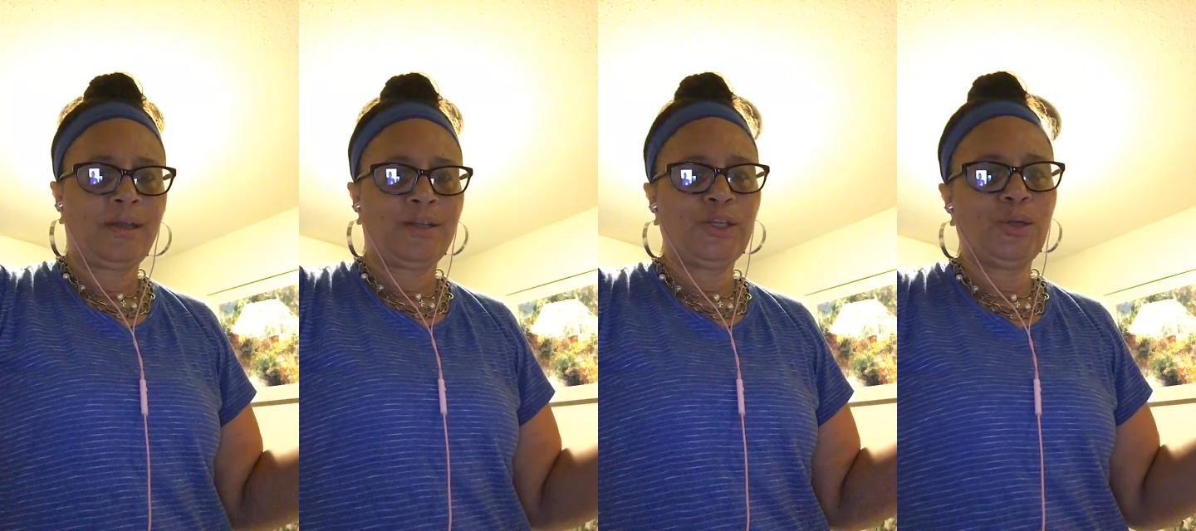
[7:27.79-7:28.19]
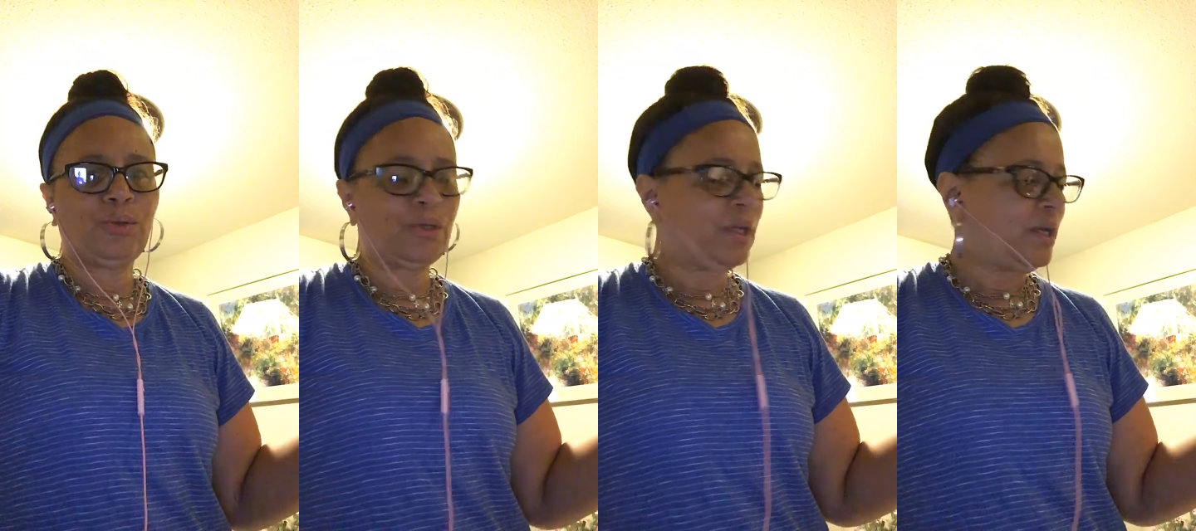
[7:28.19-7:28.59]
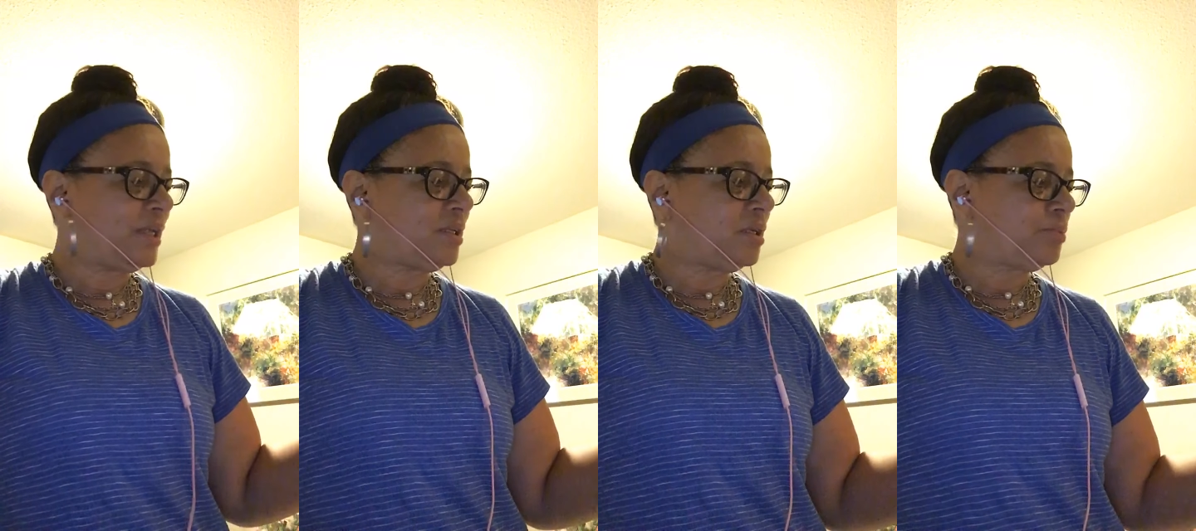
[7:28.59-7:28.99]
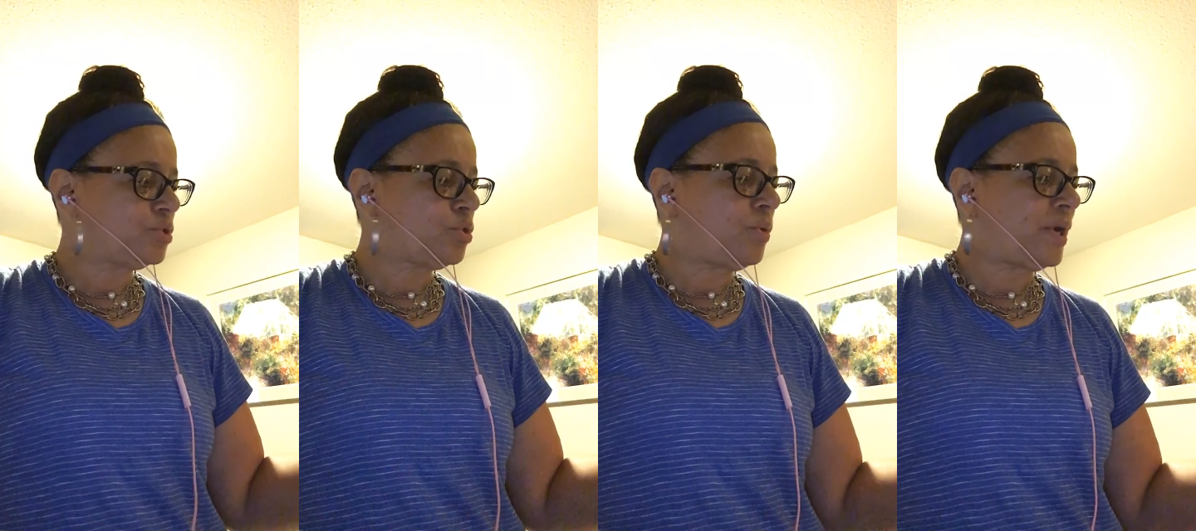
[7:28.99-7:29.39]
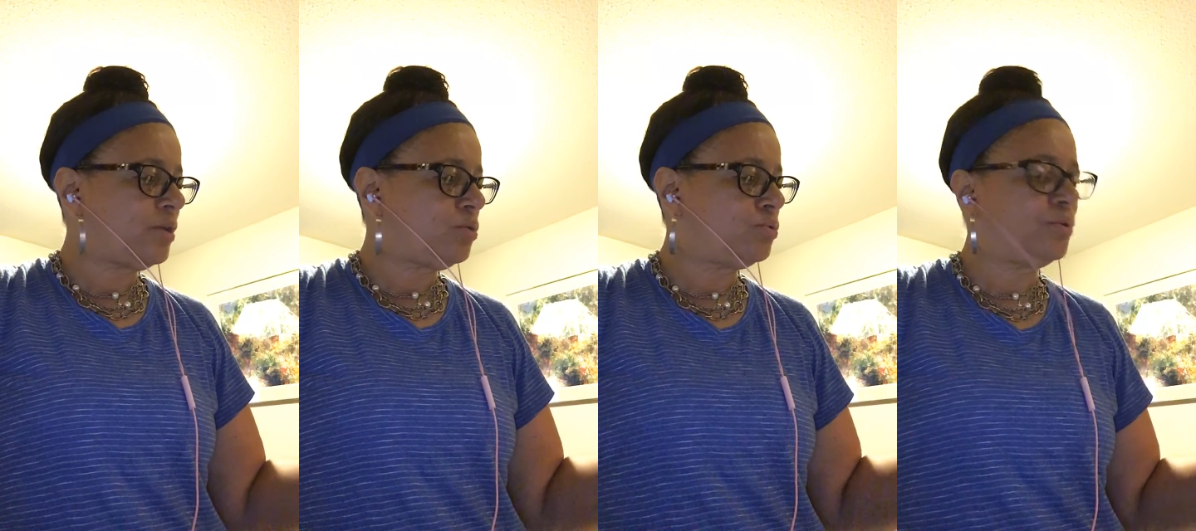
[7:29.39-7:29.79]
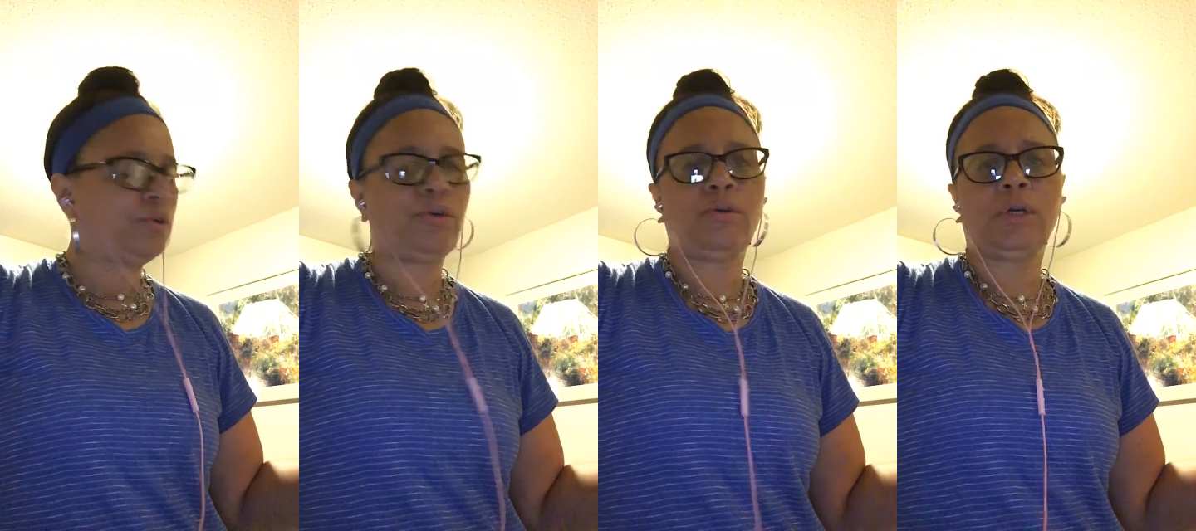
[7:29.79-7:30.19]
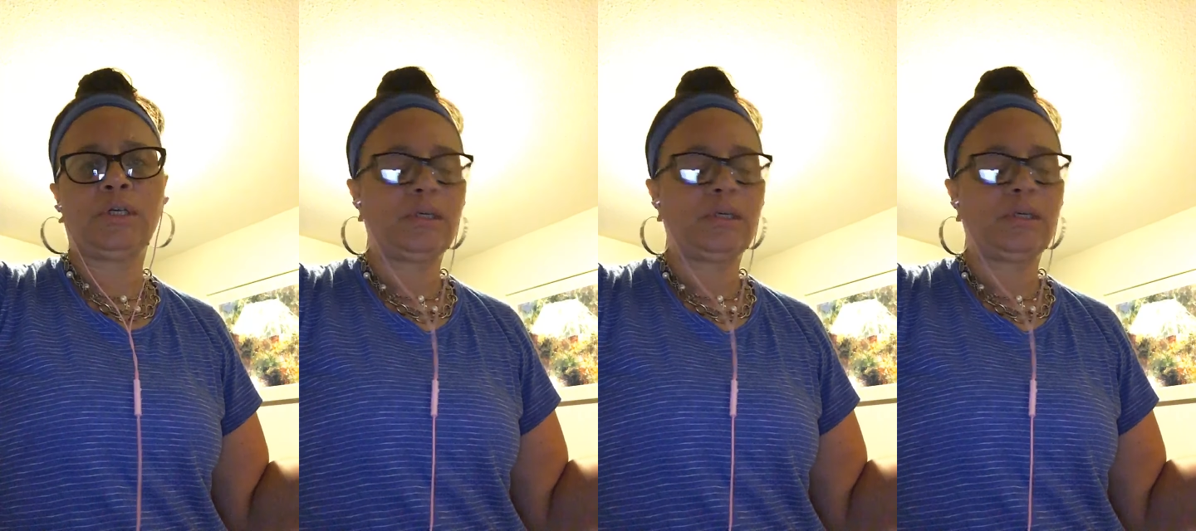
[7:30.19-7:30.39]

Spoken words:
you know, looking at the Deborah's Quiet Corner,